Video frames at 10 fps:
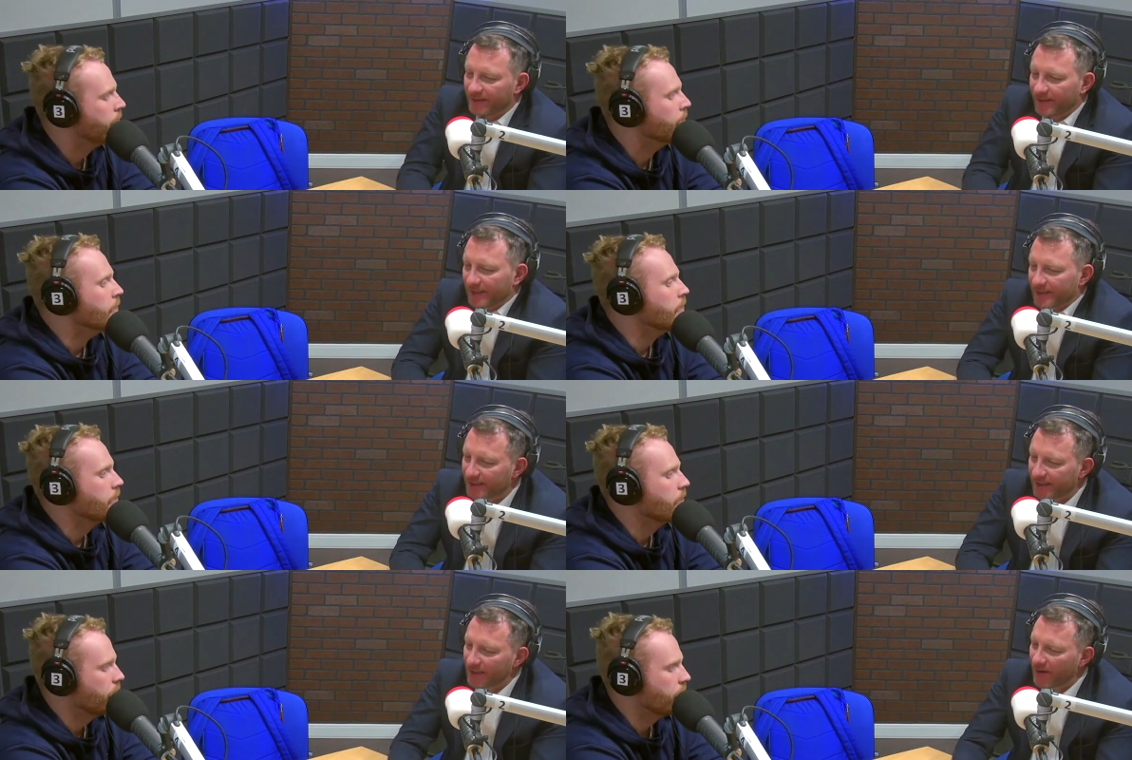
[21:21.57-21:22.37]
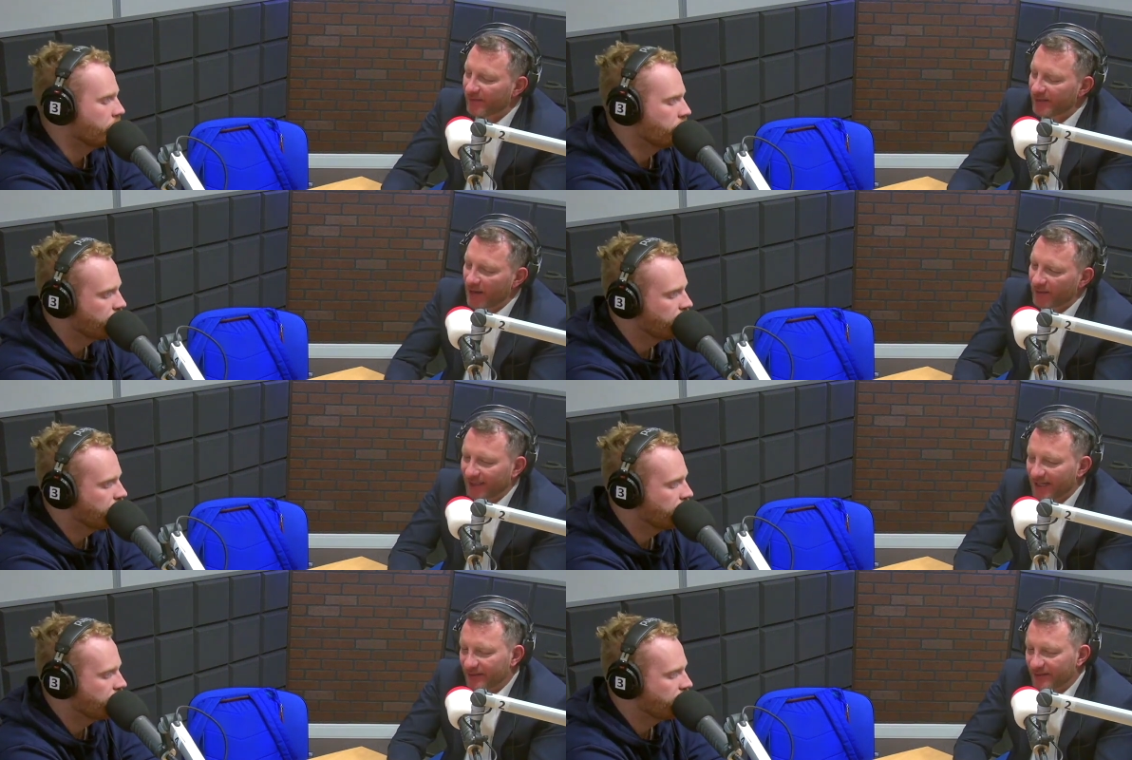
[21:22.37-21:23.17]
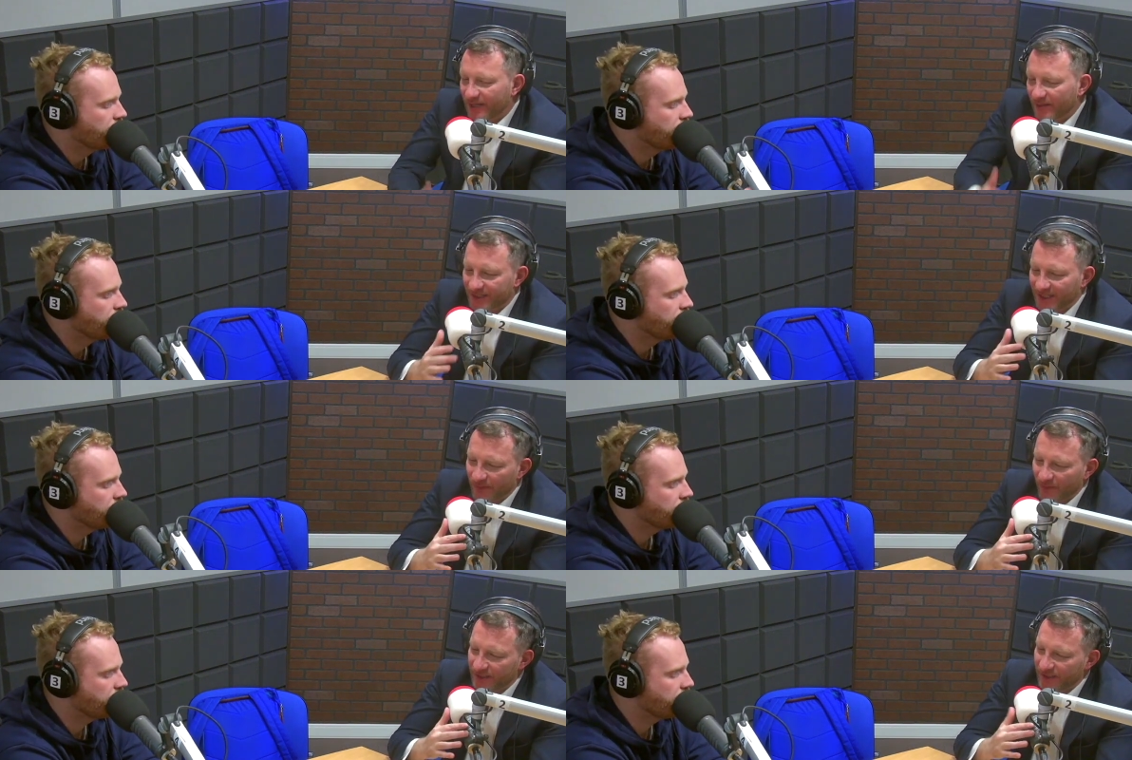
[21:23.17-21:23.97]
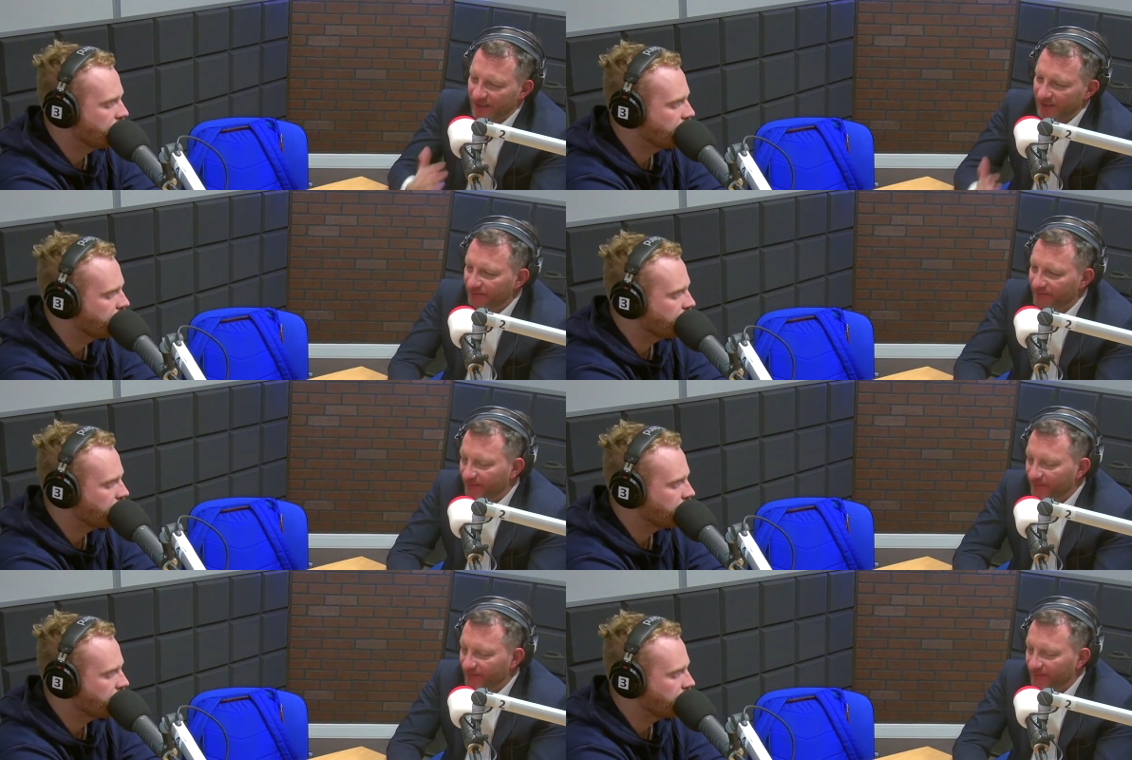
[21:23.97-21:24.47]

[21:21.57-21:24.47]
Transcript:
Speaker 1: that you know, every now and again some celebrity